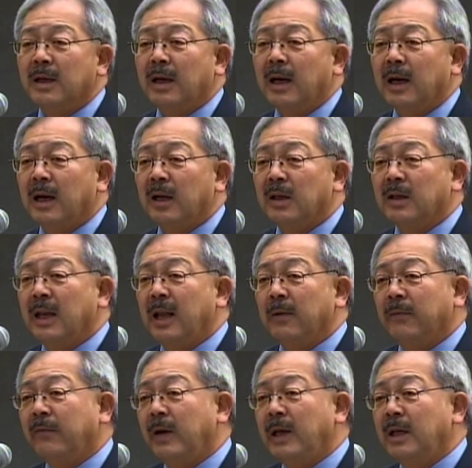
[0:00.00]
that
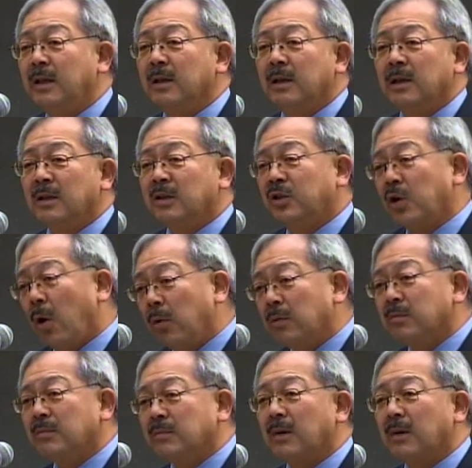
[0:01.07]
we don't